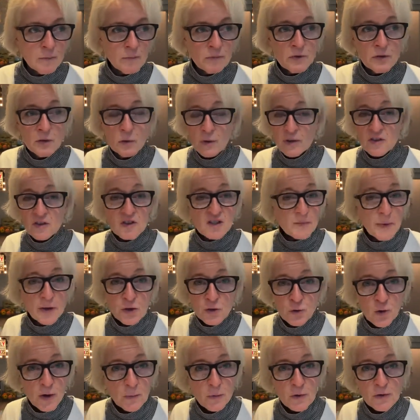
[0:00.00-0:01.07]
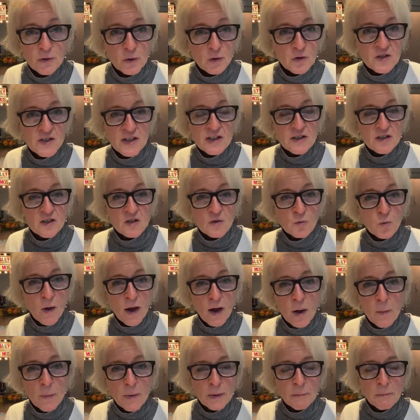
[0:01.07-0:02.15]
you can smell train with those things as
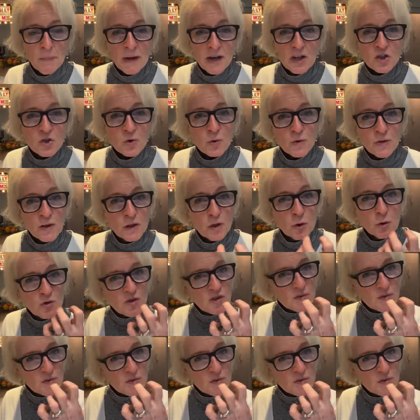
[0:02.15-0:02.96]
well, but make sure that you